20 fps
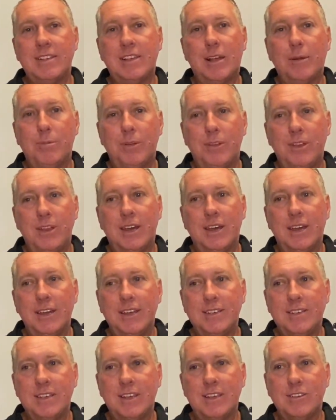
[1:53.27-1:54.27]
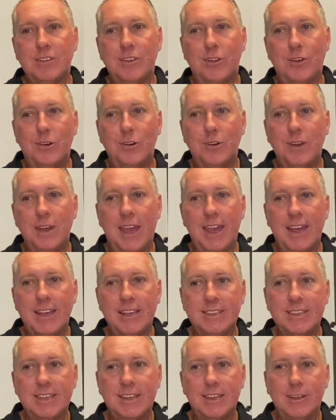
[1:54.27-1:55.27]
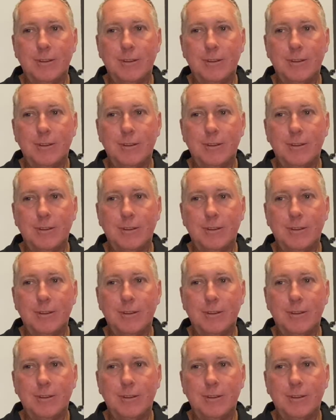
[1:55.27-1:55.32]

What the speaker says: couple of days, as long as